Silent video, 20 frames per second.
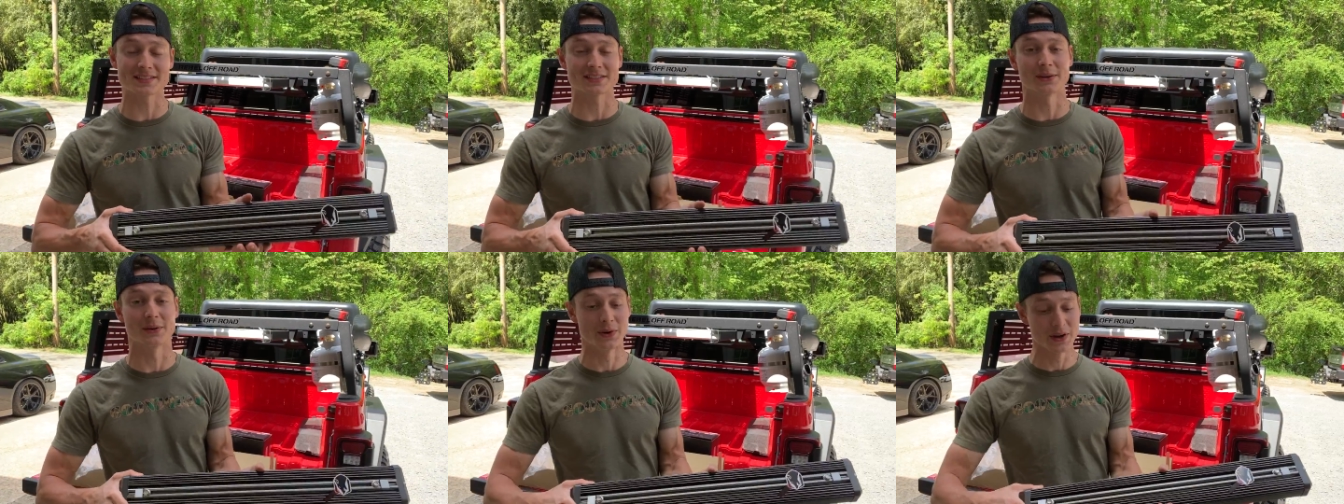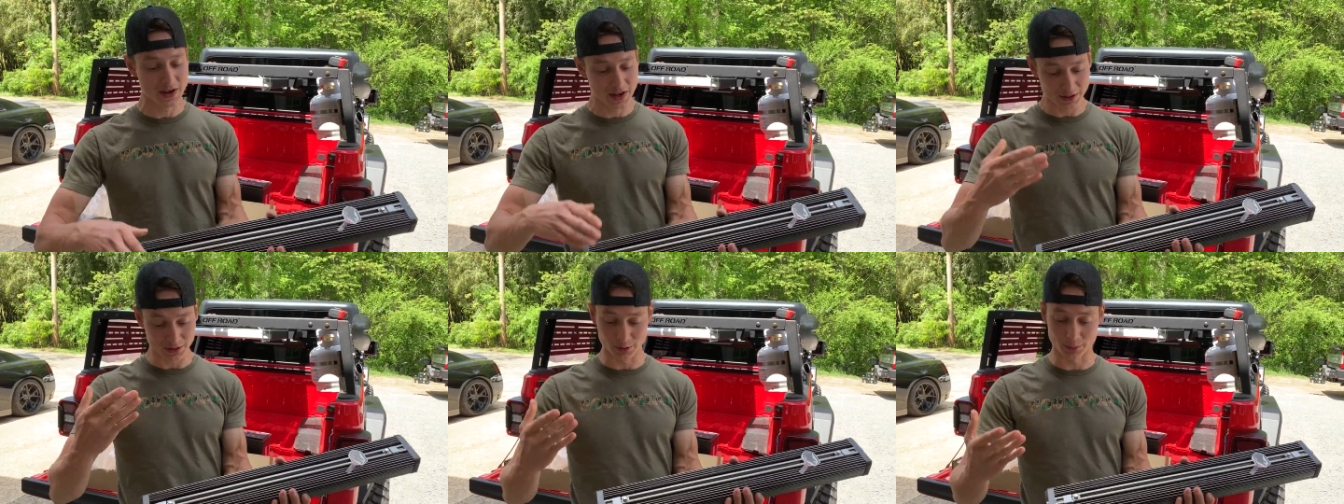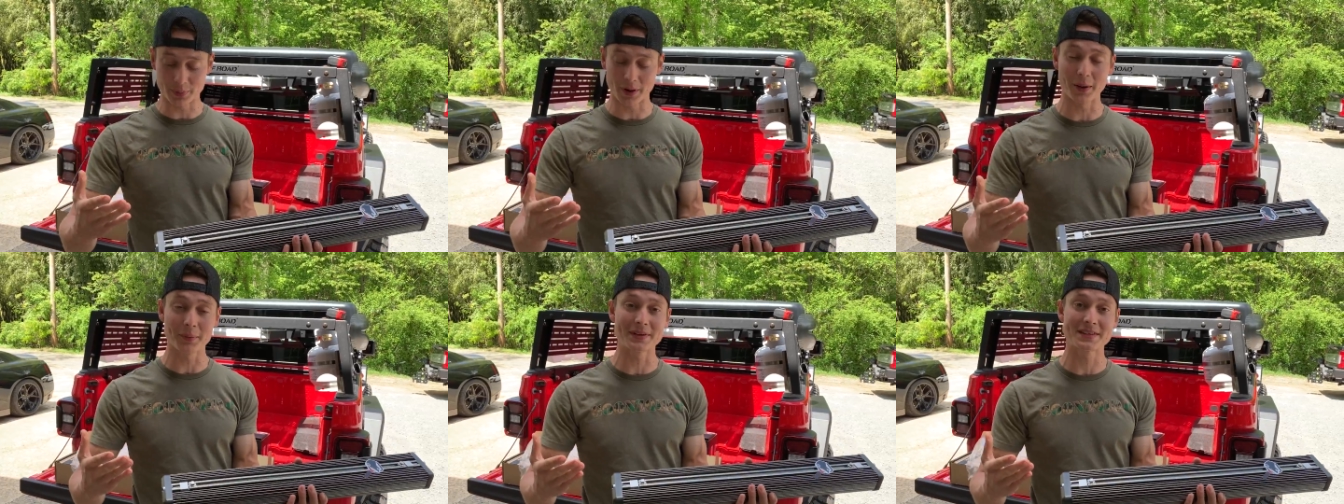So you'll
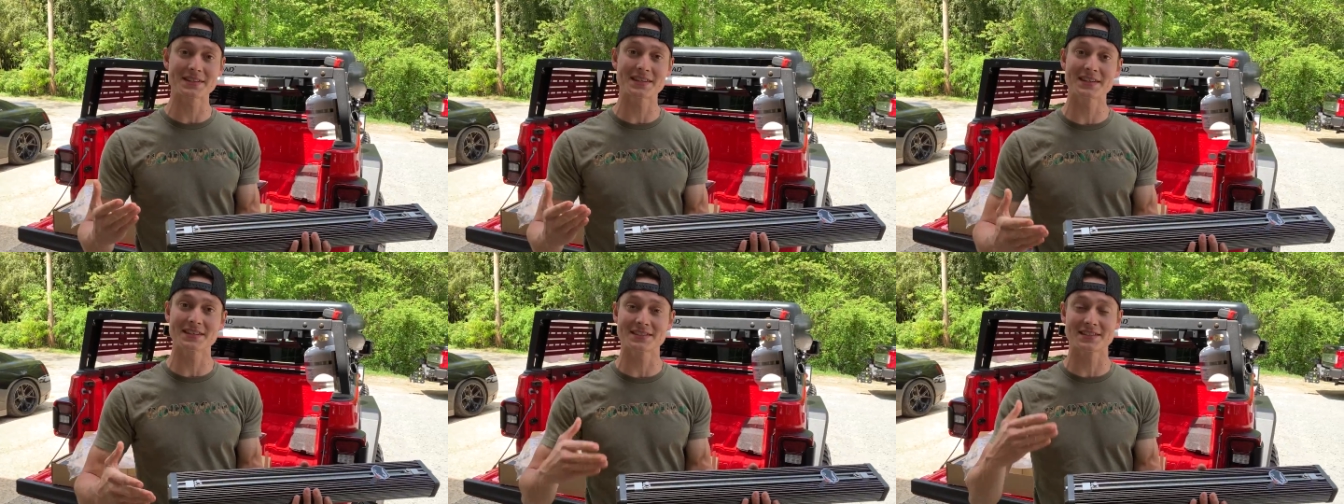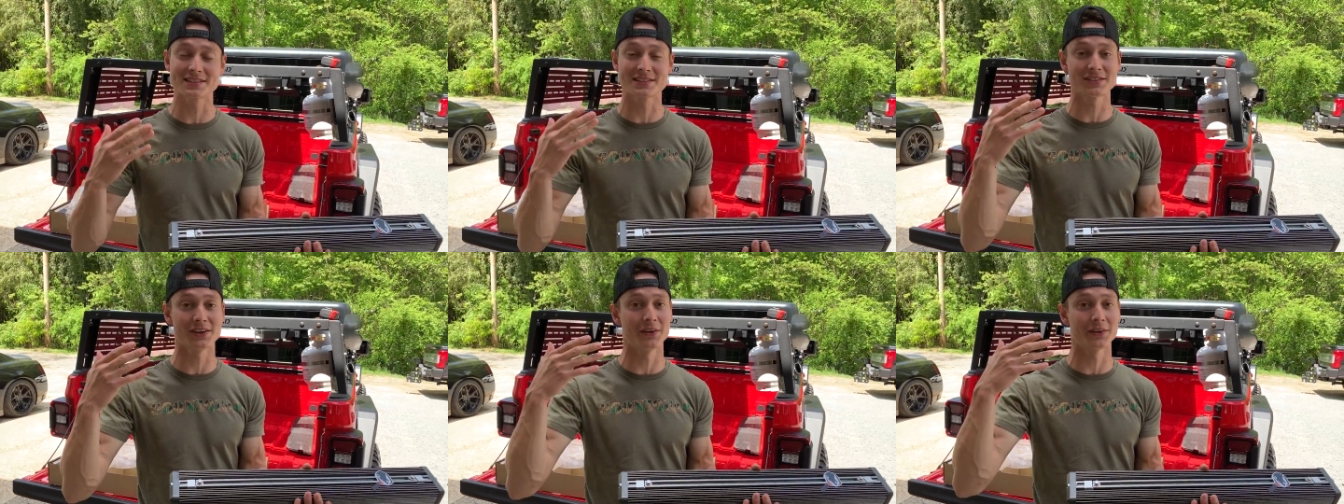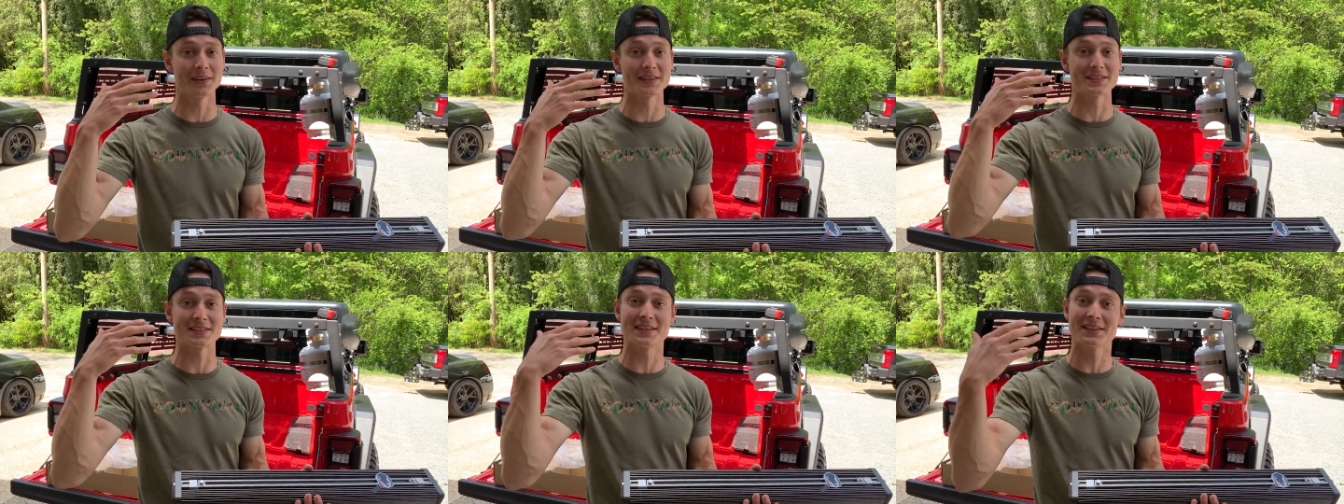probably see us
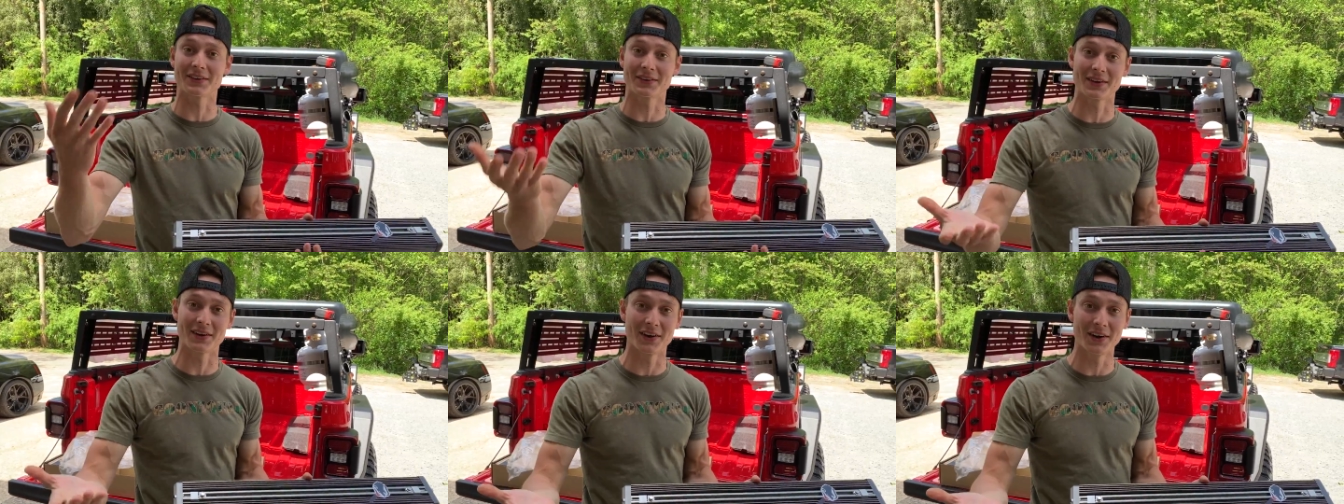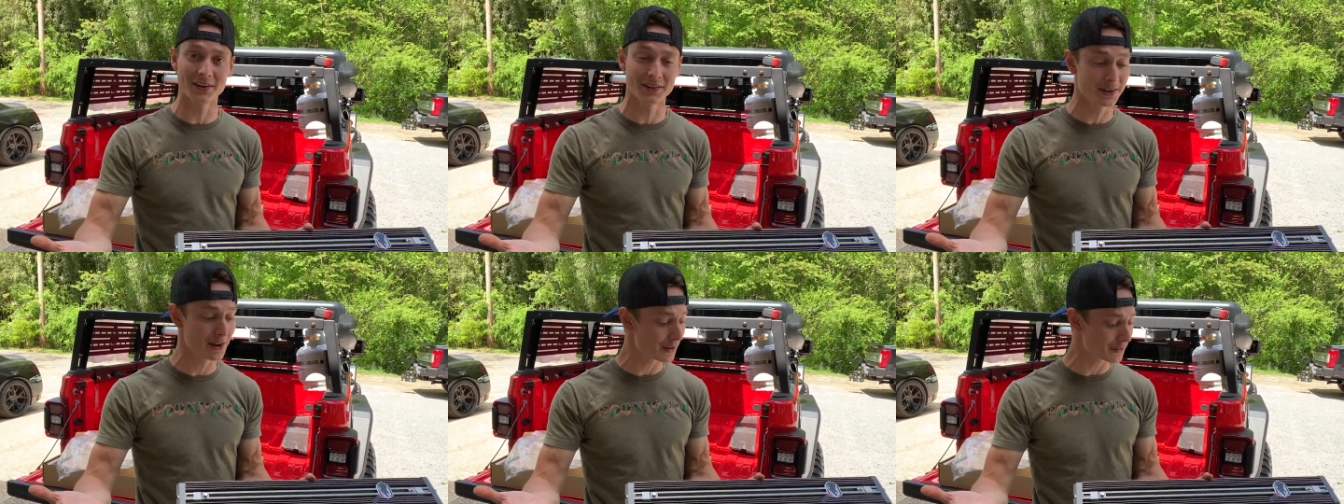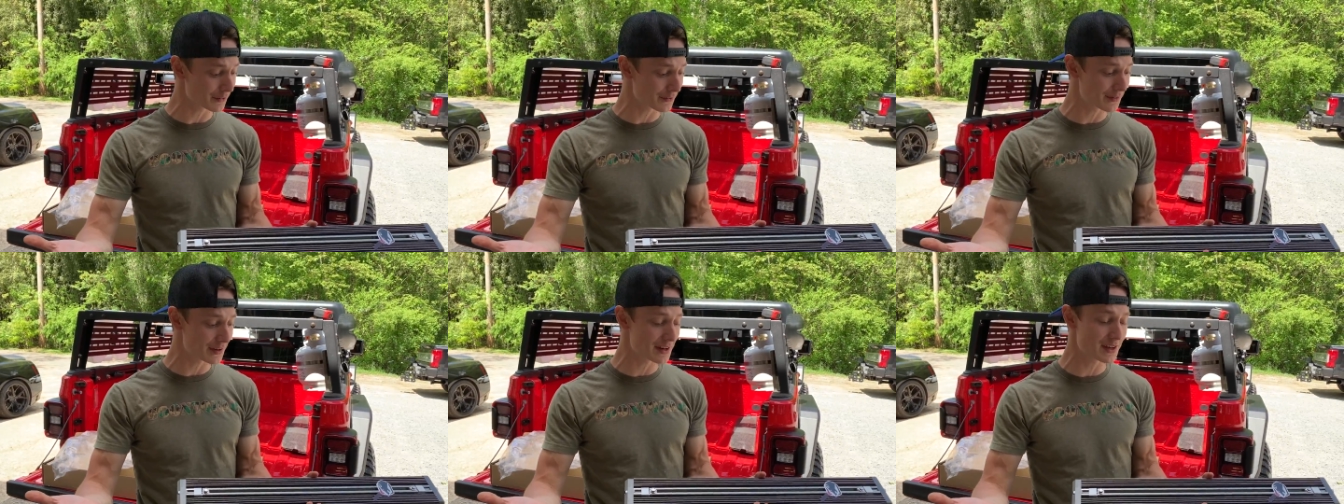installing this either in
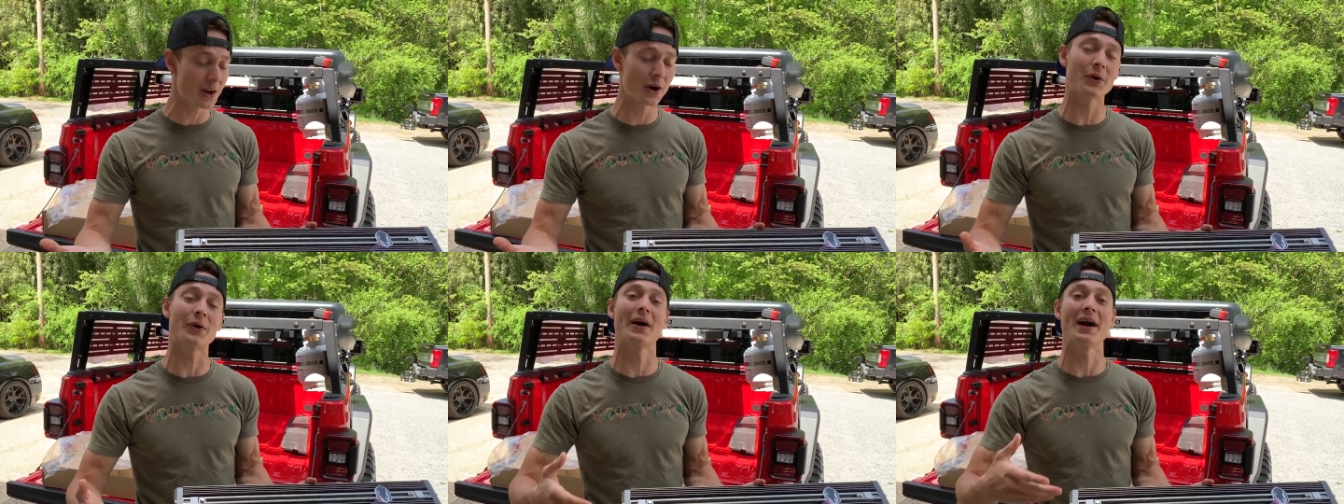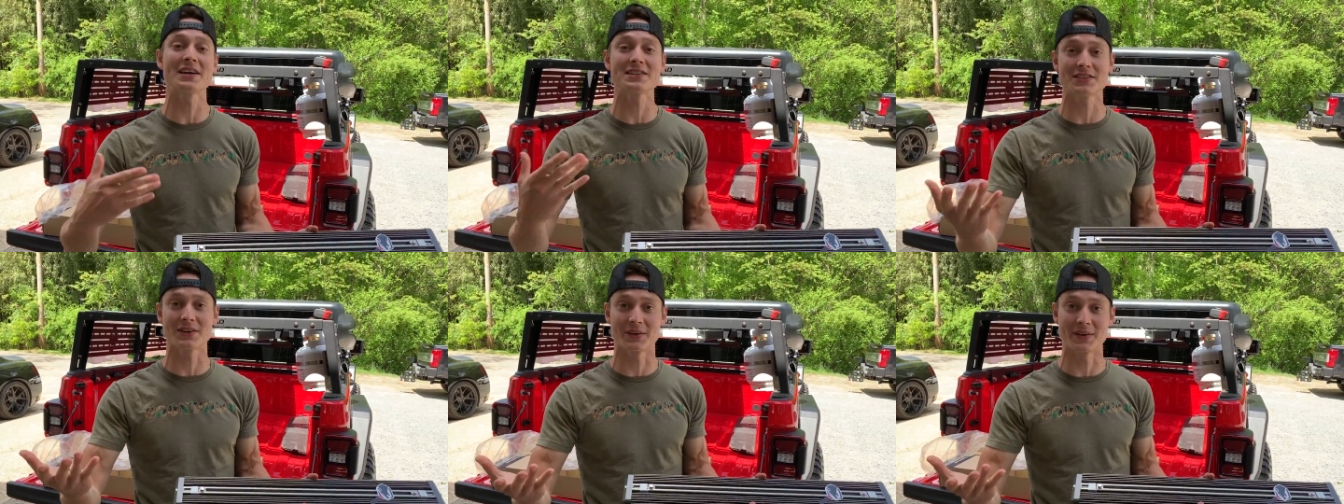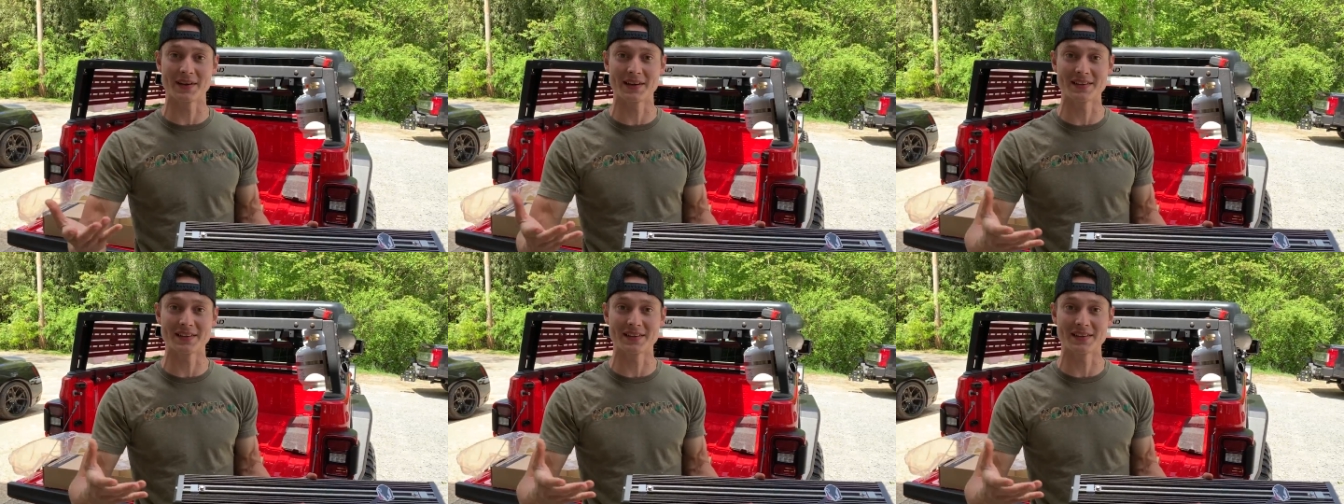another video or actually on